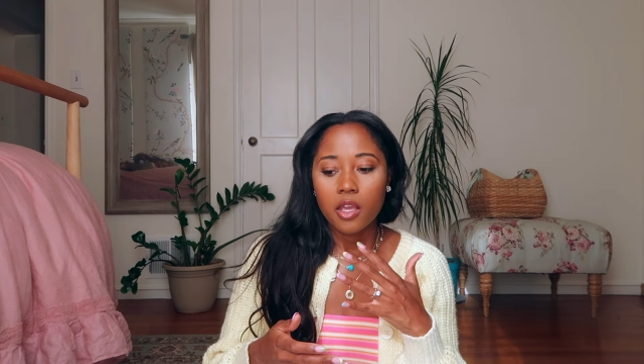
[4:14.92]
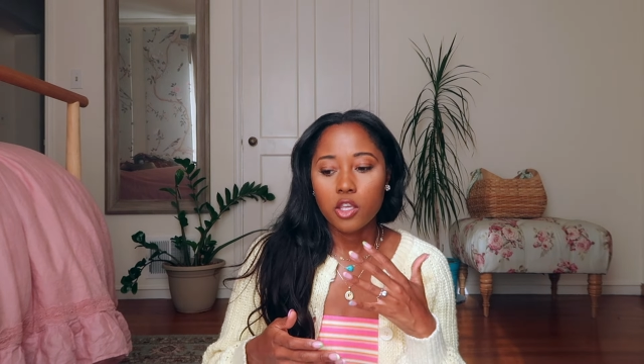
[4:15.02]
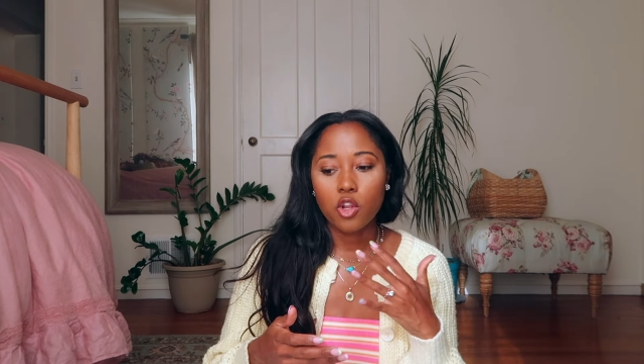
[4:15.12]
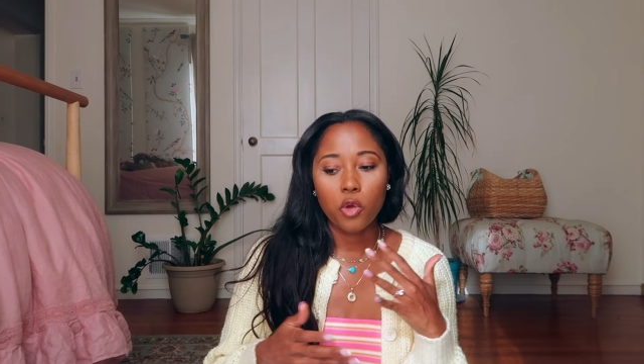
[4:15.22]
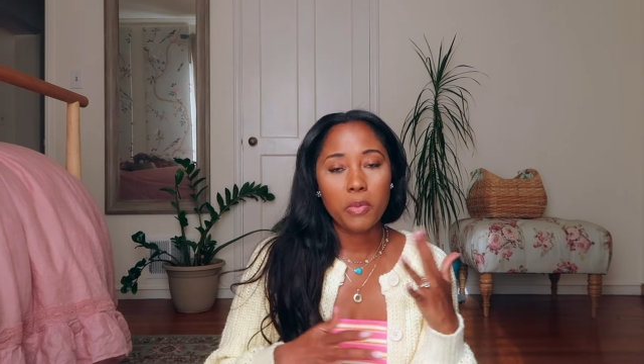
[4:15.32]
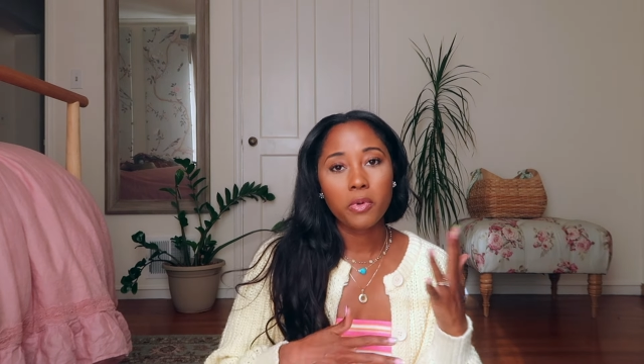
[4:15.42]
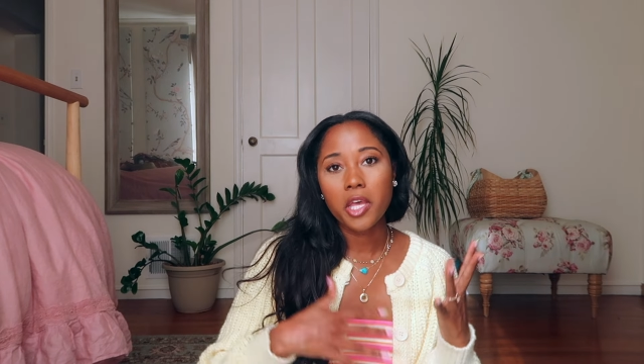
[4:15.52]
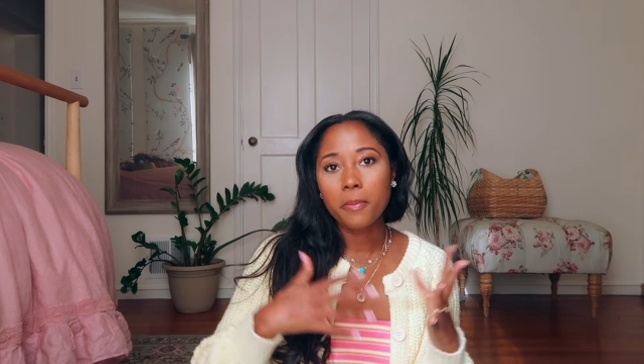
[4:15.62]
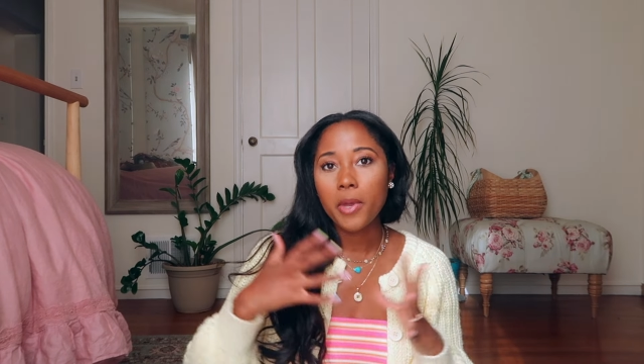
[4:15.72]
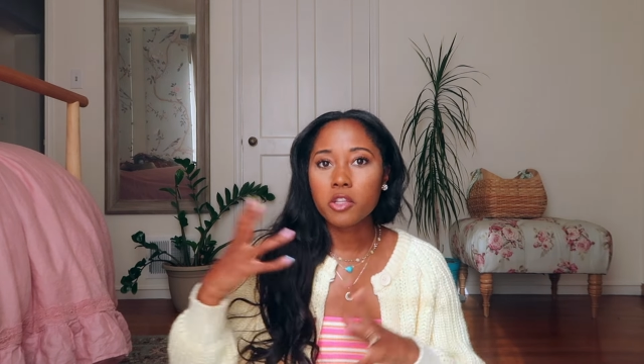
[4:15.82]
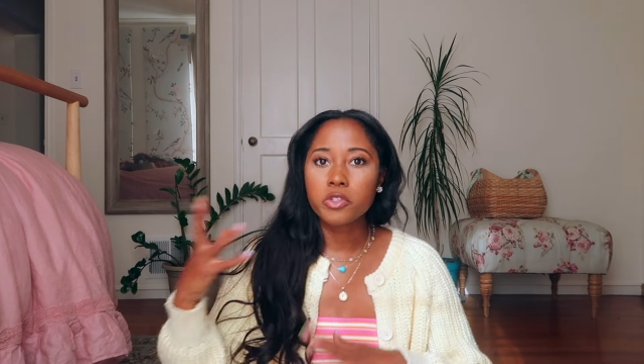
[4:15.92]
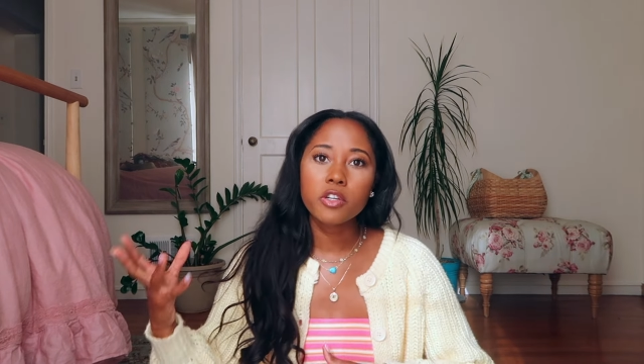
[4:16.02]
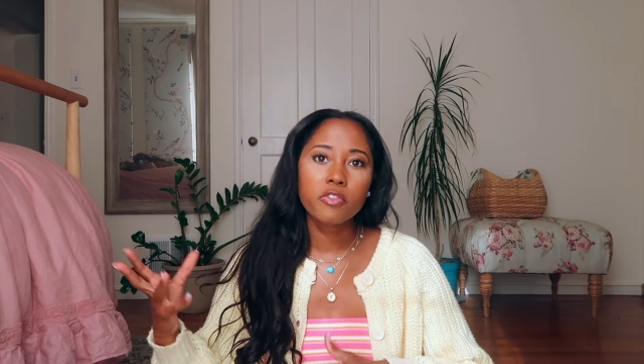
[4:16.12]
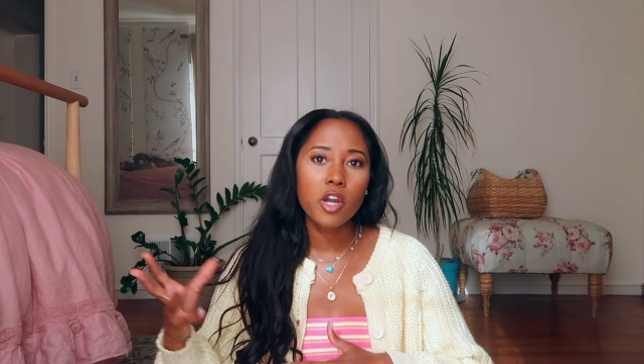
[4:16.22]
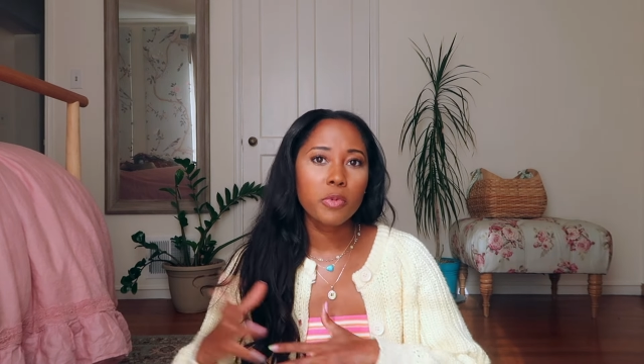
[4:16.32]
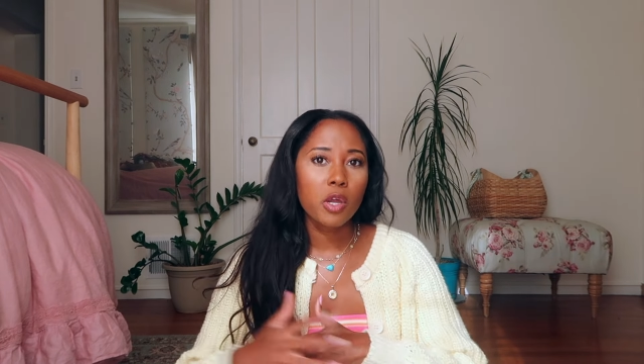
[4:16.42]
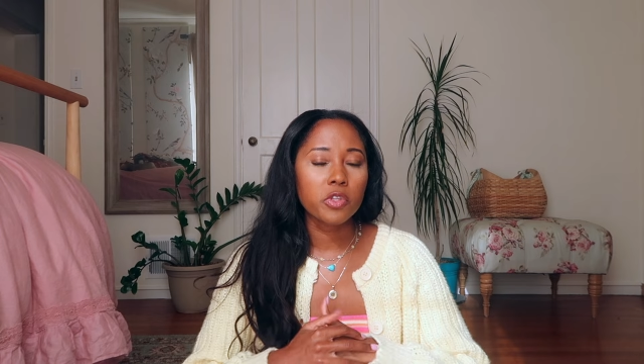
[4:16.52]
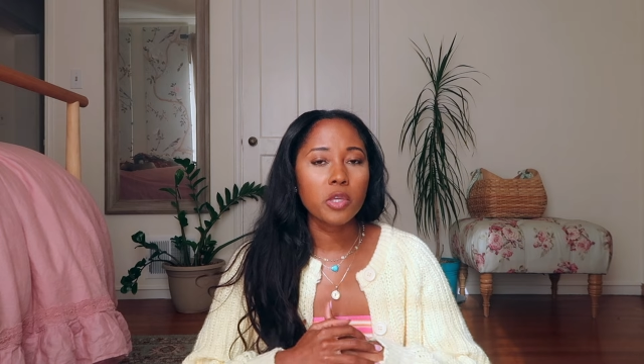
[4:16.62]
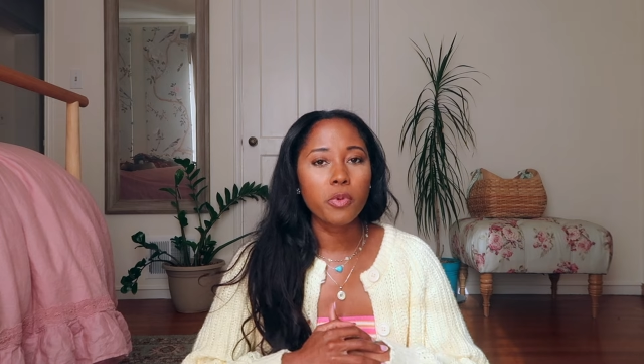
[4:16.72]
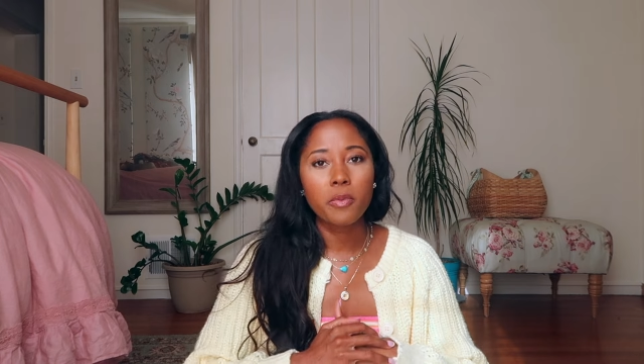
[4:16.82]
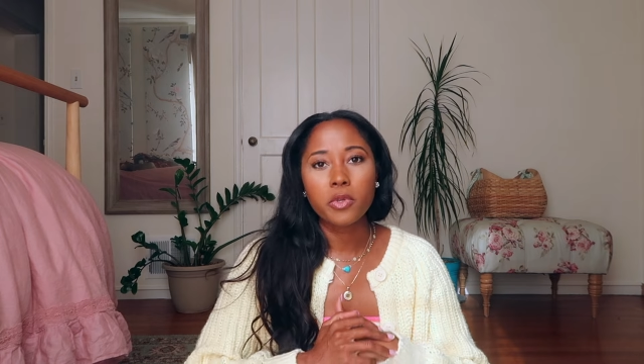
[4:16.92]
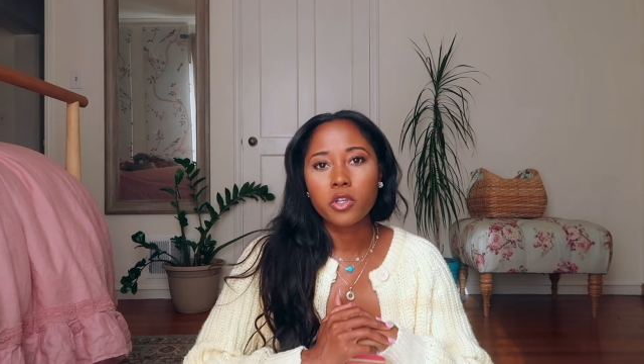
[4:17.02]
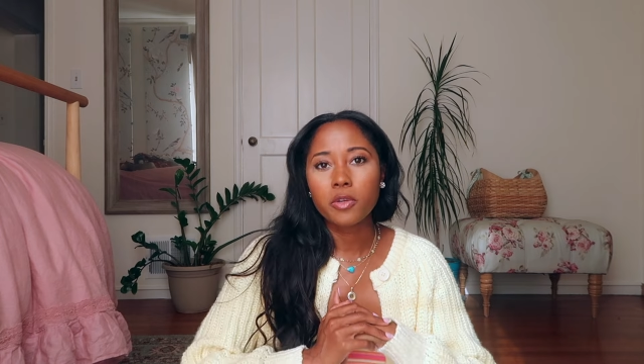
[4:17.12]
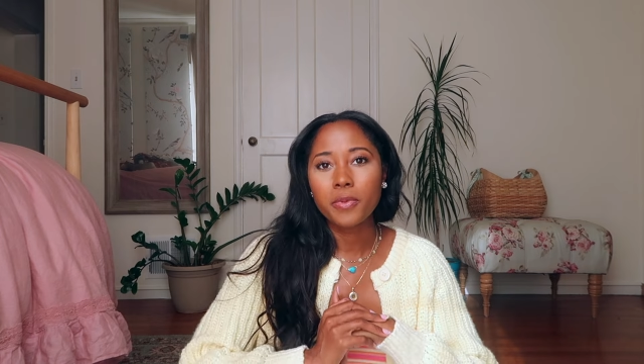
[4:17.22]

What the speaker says: you know, people like Ballerina Farm got really popular,